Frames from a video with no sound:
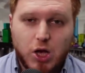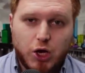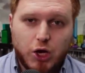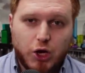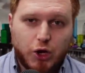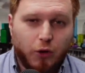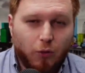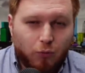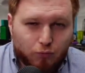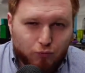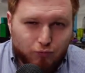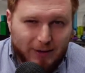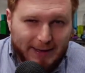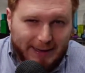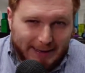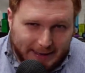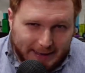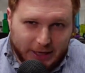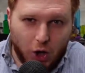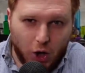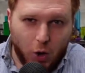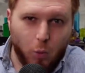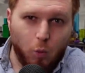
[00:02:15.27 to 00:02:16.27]
You don't
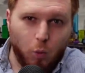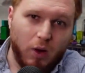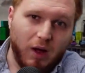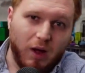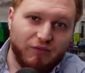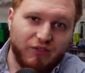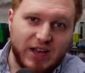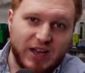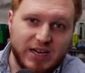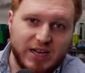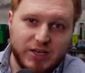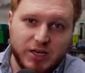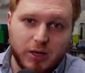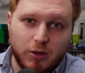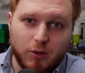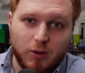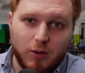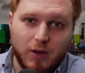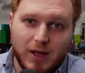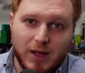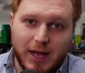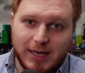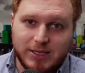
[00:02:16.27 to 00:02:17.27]
really know what they do.
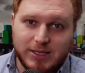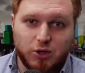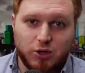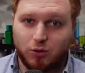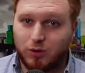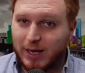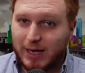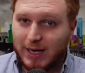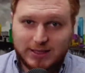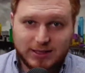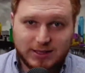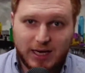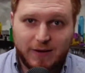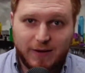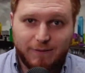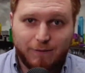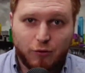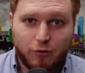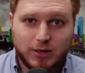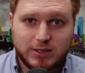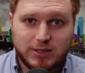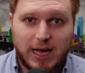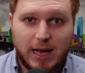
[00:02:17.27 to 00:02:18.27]
And so let's say,
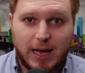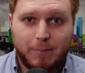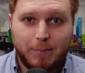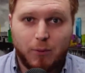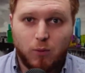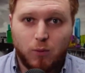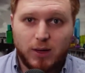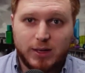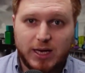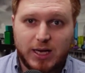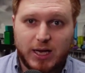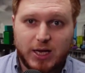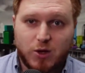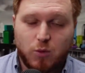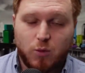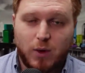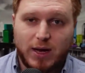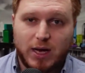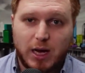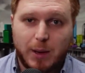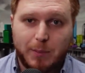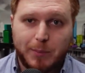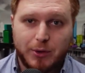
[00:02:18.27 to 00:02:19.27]
for example, one day you
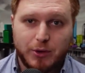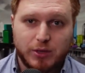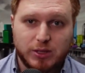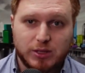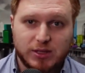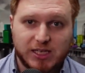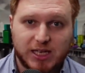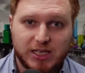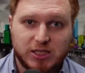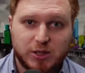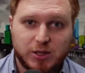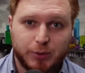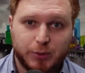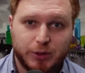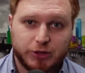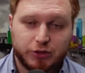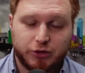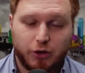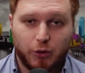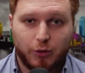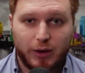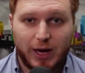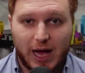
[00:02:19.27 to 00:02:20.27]
wake up and you decide to build
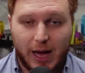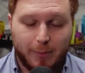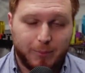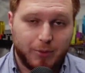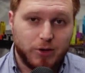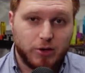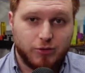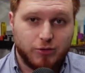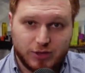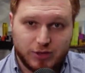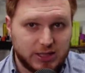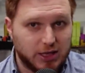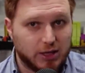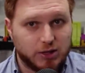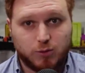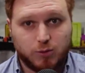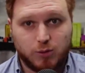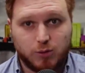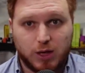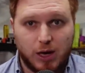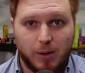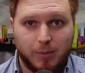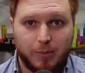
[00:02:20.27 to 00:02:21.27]
your own app and you reach out to
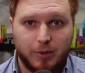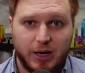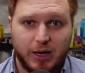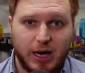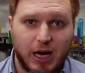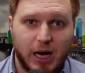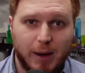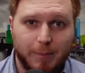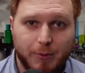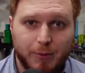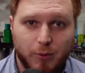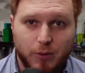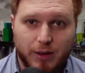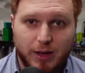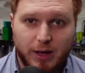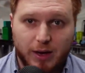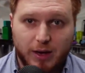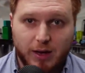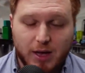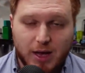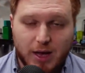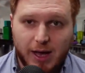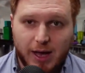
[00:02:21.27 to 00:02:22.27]
a company to help you with it.
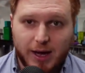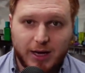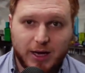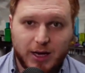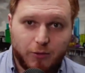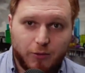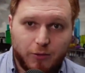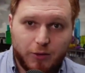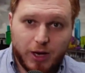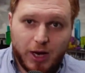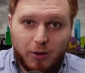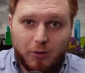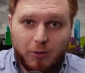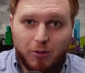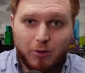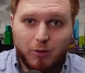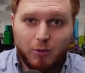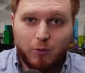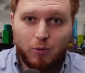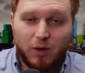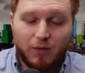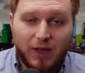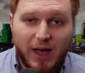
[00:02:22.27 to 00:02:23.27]
And they go, yo,
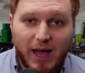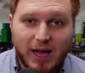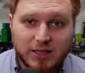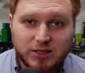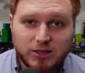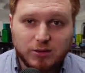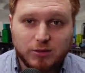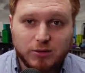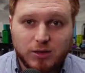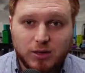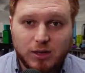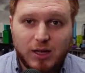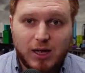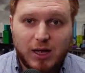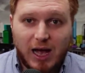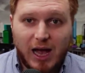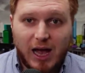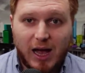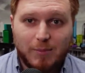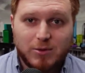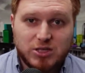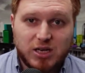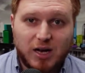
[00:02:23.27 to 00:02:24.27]
what the heck, dude?
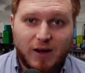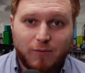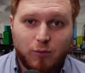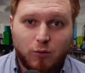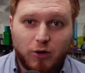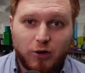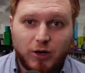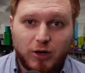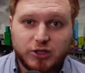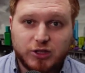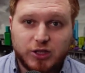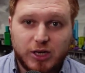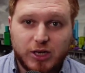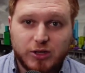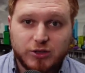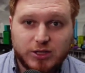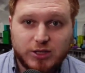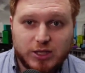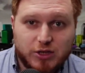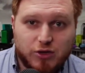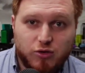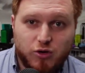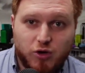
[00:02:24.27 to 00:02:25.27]
I'm a software engineer.
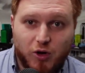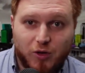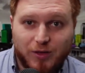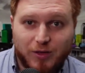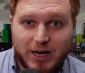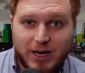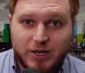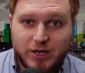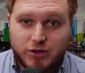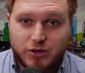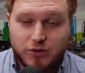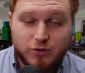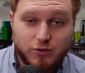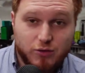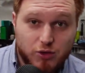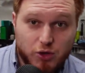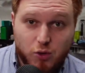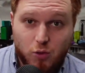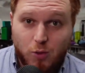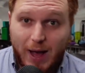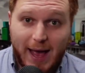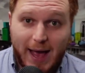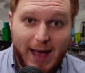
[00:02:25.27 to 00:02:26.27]
Didn't know that I do
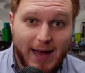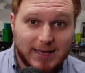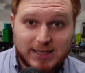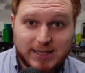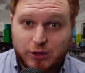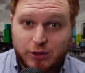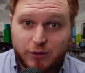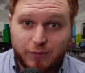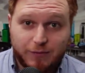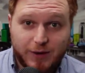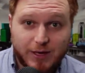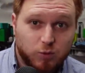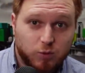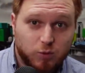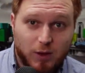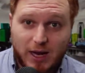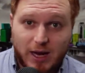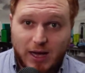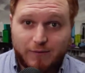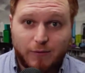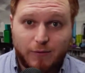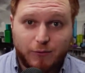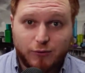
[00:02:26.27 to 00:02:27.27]
U X interface,
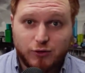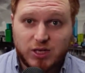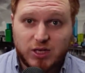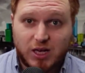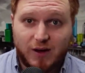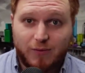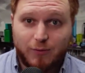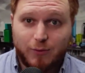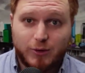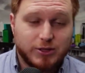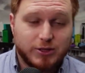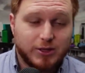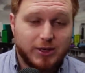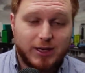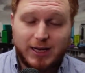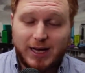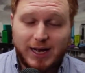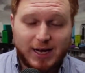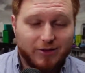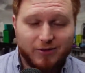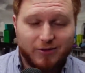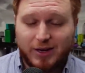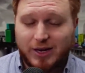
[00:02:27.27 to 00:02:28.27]
whatever, for softwares. You're like, I
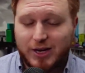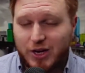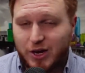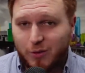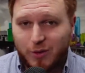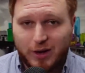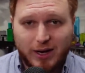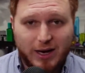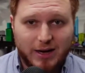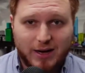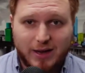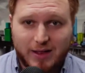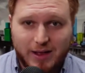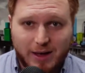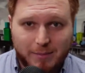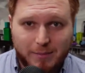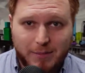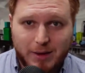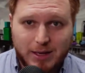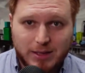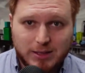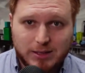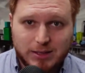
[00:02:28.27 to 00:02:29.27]
don't really know what any of that
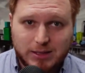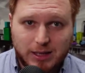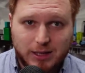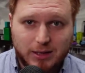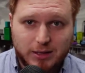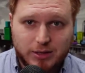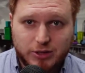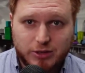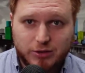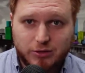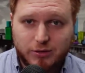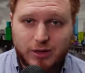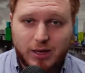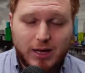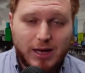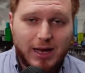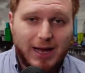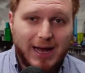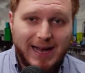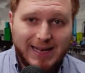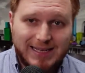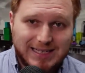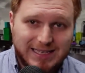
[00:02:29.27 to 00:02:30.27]
means, to tell you the truth.
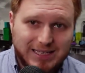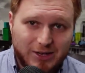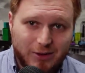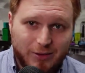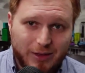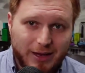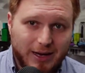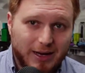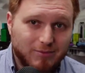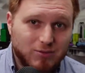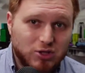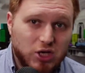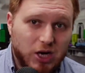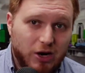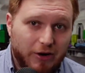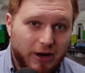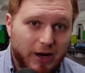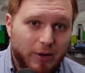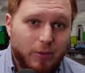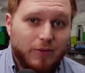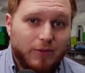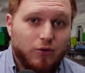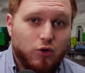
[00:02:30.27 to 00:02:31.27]
I didn't know that. I'm sorry.
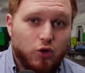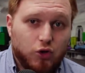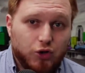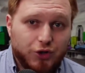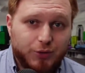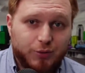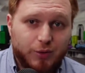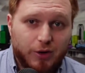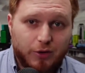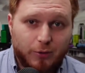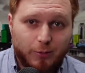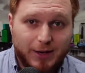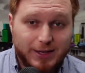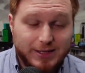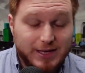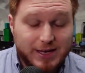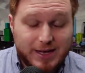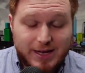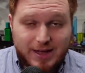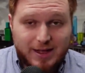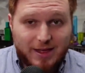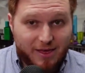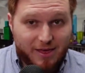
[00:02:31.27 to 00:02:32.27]
I would have called you otherwise.
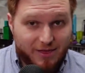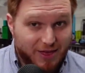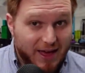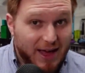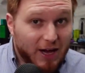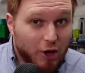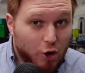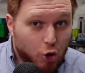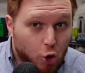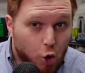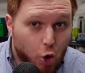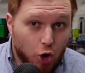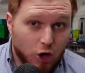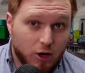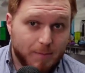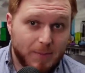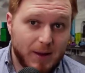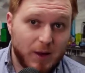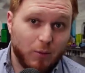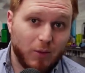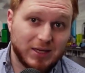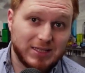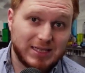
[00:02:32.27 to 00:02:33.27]
That could
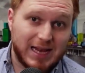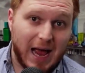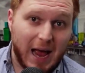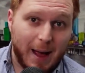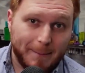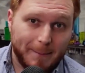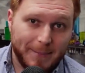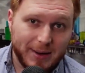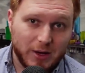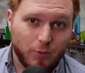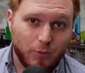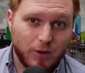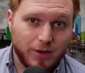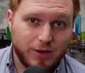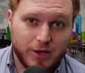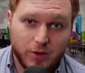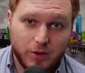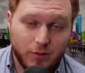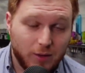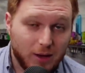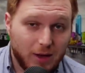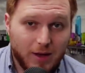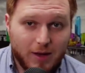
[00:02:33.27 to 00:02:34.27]
be what's happening with
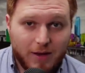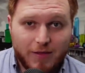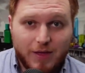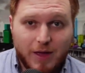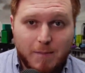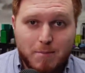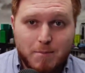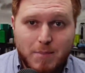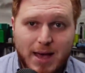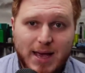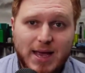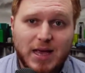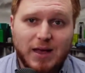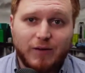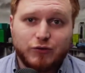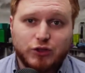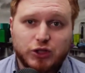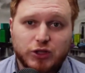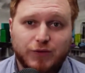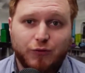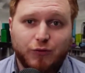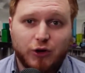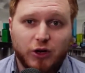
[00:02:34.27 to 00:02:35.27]
you. They may have
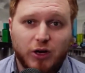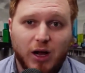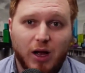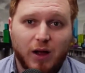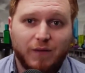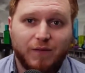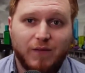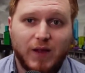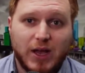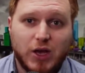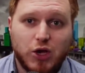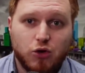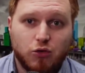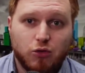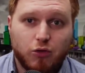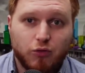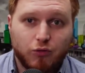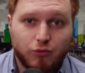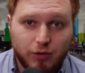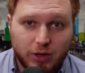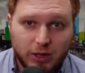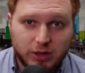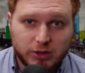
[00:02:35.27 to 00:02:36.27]
just forgotten that you're a
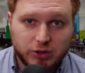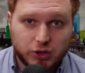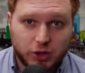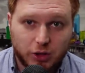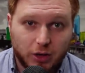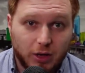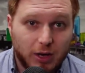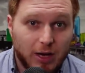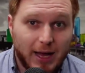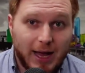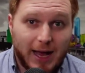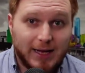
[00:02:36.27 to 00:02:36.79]
realtor.